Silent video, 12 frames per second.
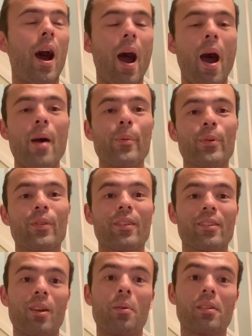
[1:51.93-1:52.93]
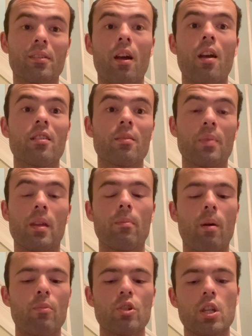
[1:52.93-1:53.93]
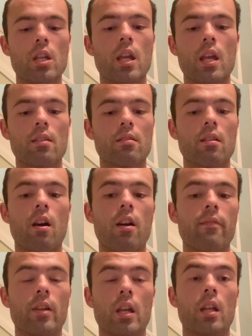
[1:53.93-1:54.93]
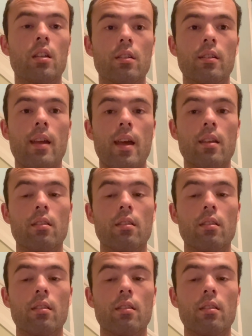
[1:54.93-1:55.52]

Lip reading: I was so excited to be in Mama G Gears live again today